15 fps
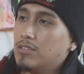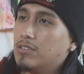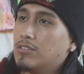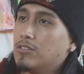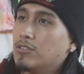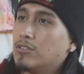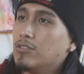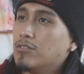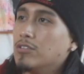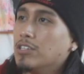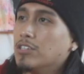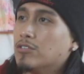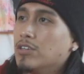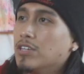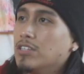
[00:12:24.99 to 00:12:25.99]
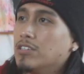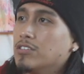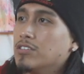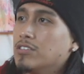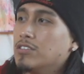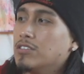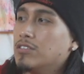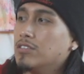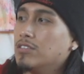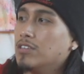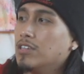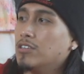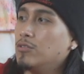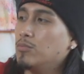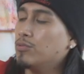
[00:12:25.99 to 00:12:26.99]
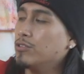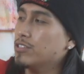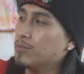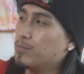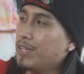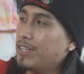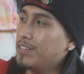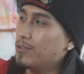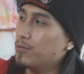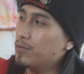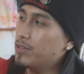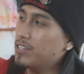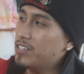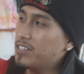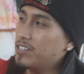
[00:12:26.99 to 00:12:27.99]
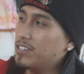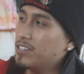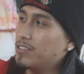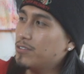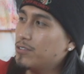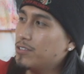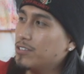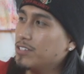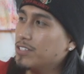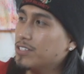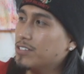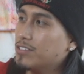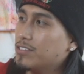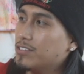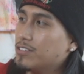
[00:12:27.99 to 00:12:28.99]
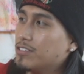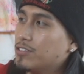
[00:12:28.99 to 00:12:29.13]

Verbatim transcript: So do you like try to just like do you put the painting away, or like just